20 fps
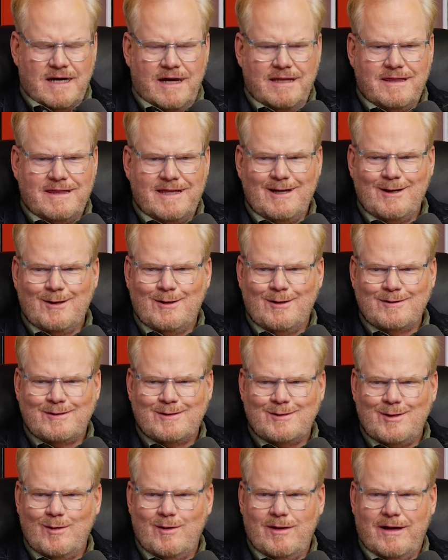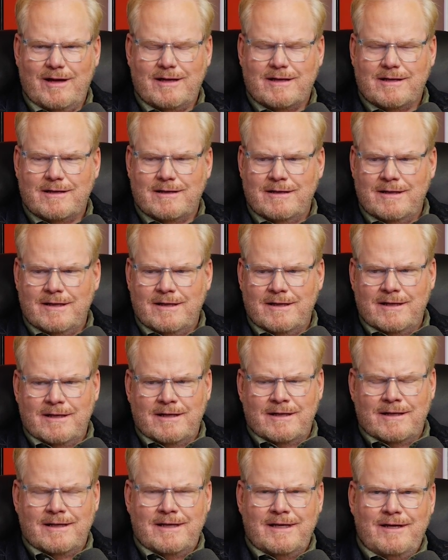I think okay. also like
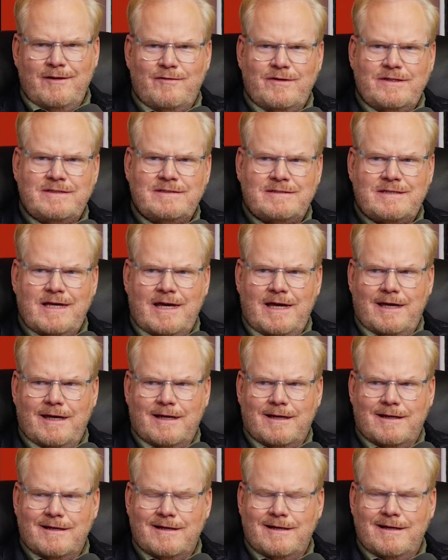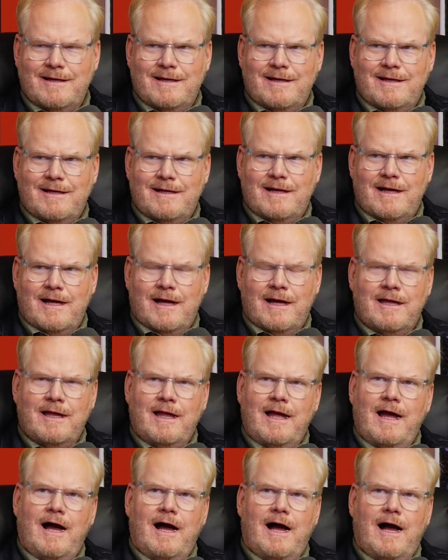even saying, I,
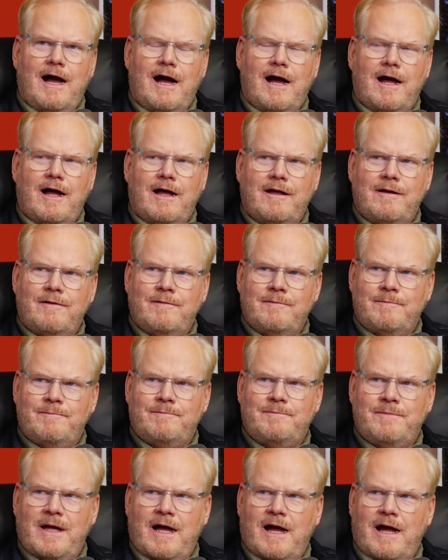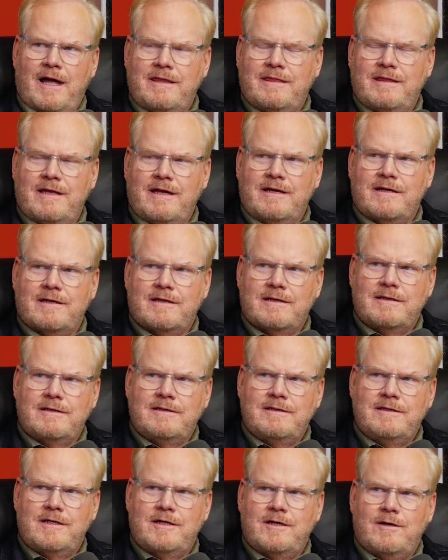I I think
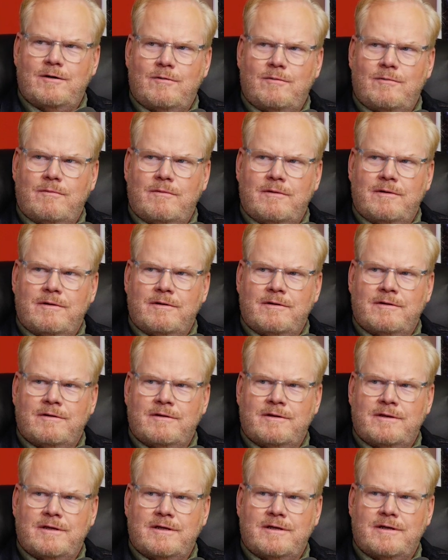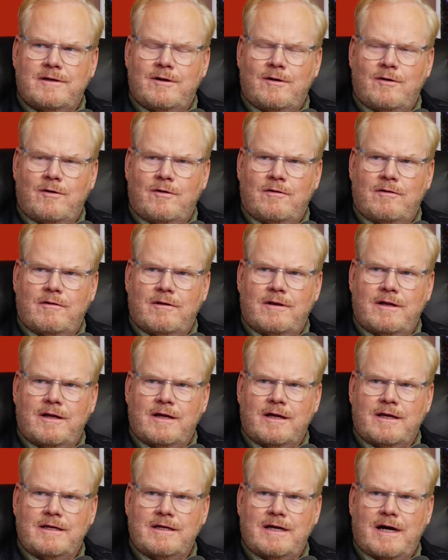you know the whole
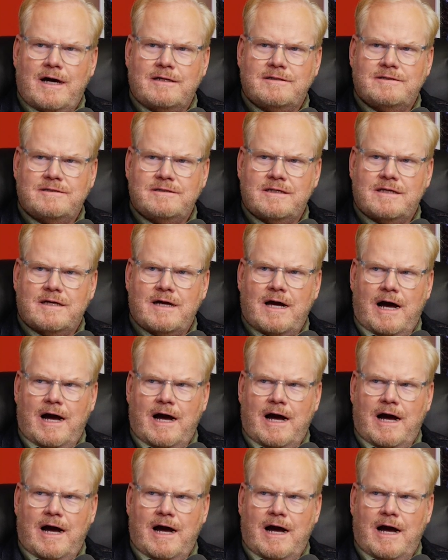agnostic.